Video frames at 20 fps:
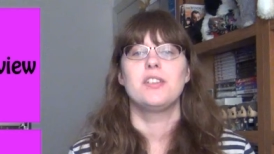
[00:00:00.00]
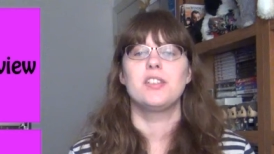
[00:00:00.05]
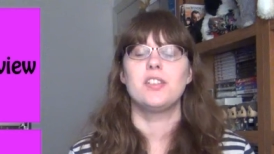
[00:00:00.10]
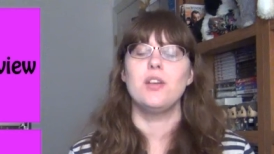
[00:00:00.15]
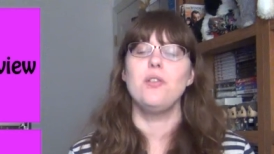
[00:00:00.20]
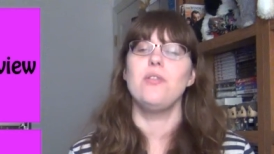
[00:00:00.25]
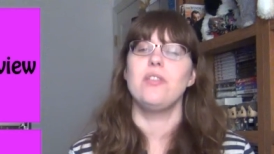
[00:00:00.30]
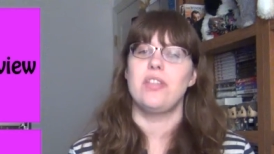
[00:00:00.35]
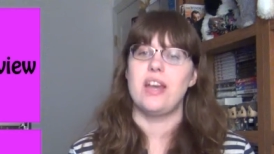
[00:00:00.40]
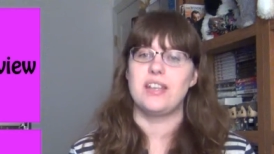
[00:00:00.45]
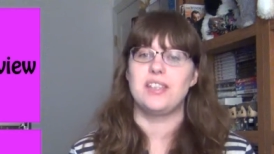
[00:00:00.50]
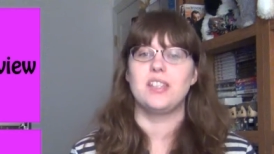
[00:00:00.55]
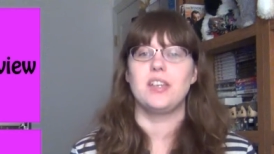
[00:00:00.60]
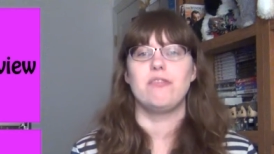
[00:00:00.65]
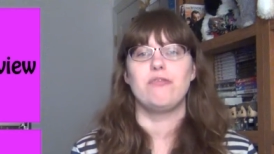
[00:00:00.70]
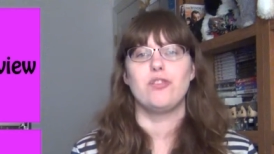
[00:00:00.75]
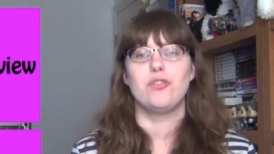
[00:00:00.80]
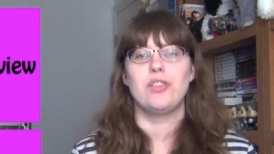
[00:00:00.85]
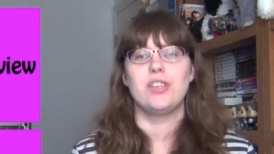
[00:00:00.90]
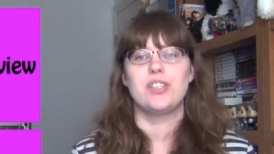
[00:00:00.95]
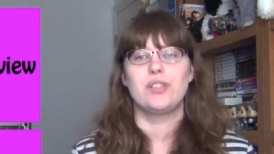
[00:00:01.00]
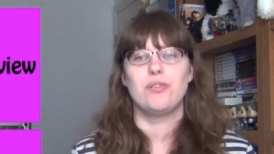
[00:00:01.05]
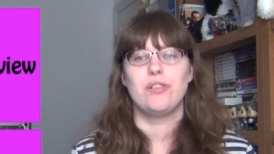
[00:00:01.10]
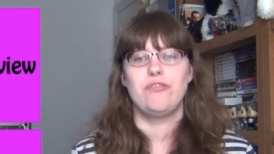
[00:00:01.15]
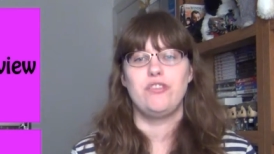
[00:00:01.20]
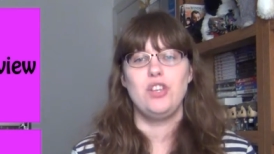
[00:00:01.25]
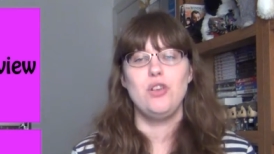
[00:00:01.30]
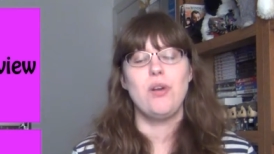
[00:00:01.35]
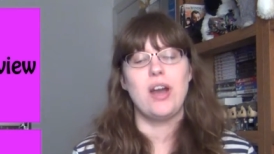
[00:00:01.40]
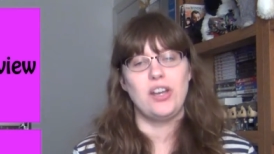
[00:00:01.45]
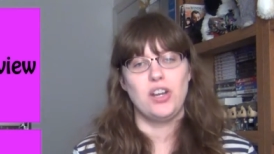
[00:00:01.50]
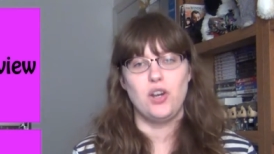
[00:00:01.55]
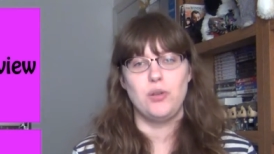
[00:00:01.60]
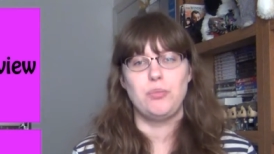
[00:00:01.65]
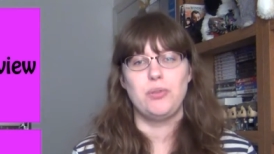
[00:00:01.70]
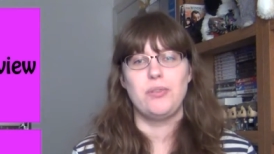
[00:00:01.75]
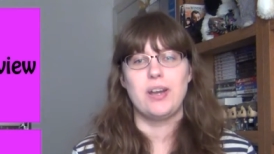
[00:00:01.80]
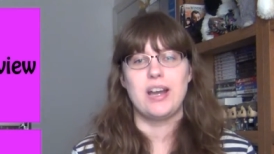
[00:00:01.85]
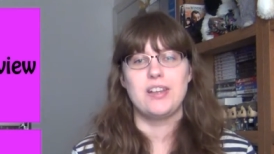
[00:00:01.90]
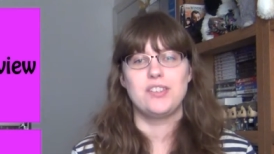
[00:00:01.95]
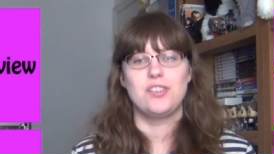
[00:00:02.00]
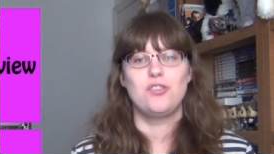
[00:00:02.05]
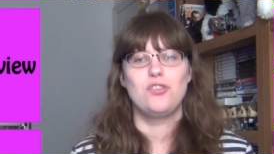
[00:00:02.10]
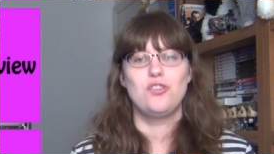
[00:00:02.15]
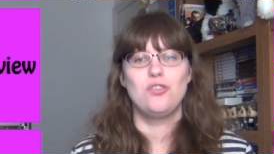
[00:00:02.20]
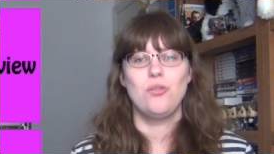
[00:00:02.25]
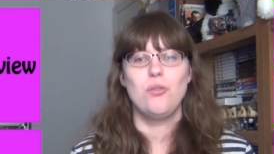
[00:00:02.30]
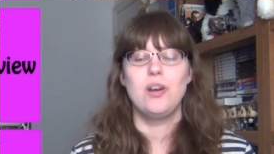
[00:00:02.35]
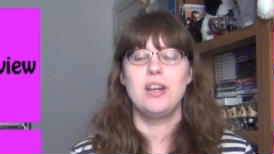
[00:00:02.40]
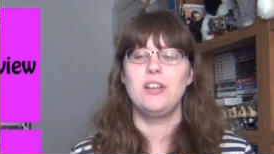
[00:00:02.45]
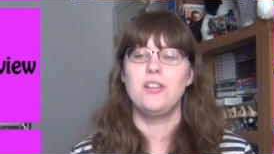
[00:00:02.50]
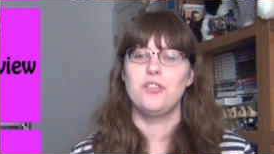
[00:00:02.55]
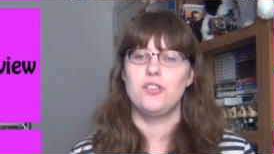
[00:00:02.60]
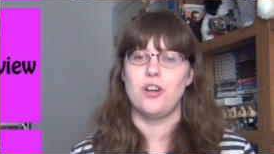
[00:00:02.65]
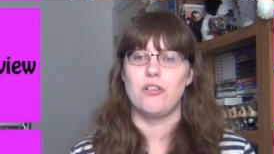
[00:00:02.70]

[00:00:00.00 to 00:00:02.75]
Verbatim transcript: So that's it for this review. I hope you guys enjoyed.